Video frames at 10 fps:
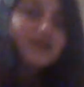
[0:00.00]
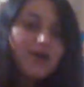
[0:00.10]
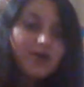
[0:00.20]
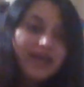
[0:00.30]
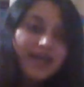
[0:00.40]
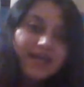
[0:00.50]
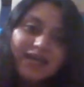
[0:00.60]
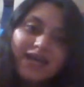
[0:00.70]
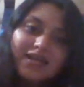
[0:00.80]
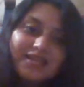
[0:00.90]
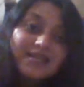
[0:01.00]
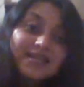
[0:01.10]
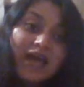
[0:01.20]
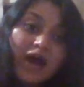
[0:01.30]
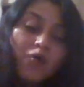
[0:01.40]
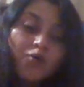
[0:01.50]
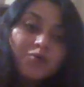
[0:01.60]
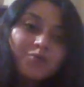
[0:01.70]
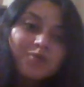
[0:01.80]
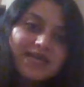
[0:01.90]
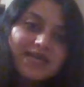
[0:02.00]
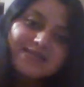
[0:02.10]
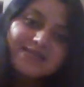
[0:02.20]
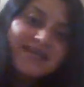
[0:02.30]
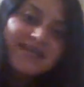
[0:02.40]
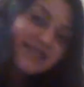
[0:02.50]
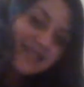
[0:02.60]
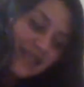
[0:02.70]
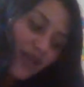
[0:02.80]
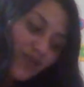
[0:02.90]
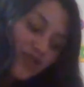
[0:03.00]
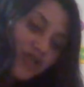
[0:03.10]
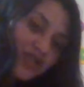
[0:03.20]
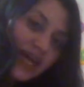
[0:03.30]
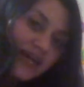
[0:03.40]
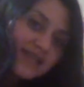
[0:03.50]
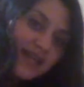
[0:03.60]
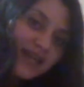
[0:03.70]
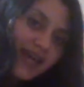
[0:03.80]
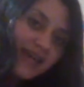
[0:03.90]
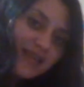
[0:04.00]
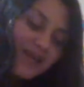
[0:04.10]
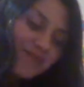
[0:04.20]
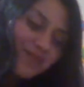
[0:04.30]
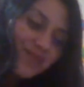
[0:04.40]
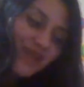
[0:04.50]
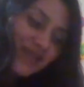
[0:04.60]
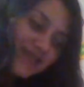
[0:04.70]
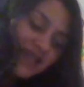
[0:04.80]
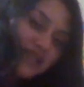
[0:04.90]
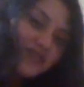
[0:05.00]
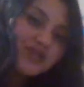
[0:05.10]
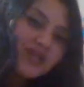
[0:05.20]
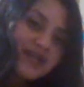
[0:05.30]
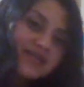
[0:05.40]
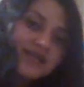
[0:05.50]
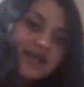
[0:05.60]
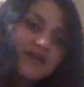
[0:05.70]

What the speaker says: Okay, Haddie. Now, please, sit at your desk, Haddie. Sit at your desk.